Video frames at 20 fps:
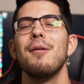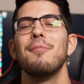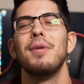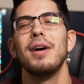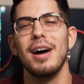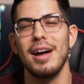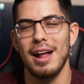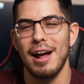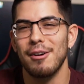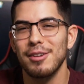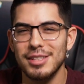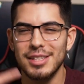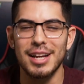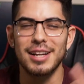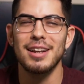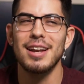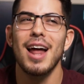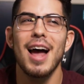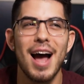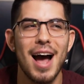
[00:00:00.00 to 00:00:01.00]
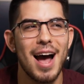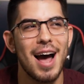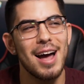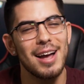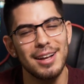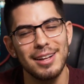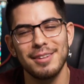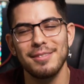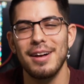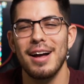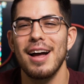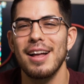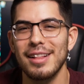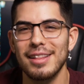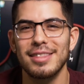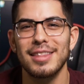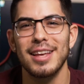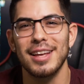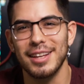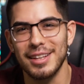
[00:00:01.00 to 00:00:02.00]
But I was like, nah,
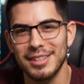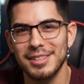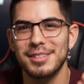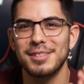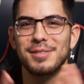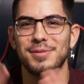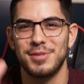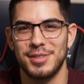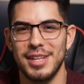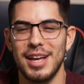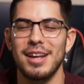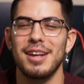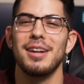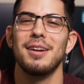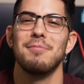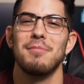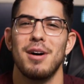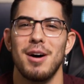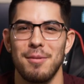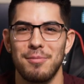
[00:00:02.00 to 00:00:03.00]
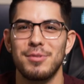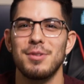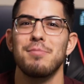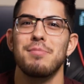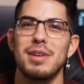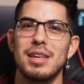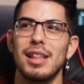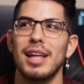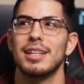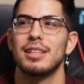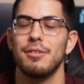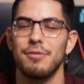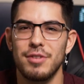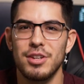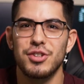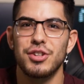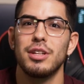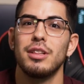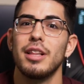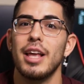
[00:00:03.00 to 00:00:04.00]
I think it's setting him up to be like the
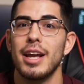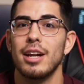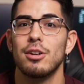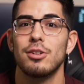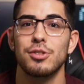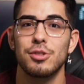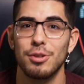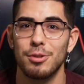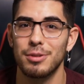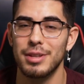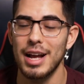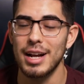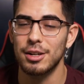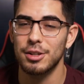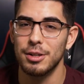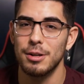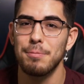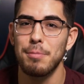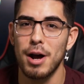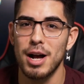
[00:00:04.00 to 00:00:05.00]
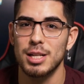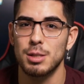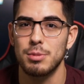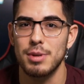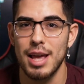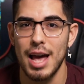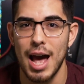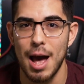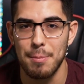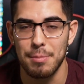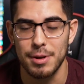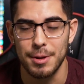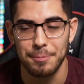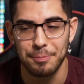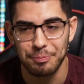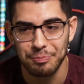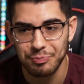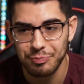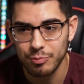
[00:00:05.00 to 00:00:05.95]
vision later. So that could possibly happen.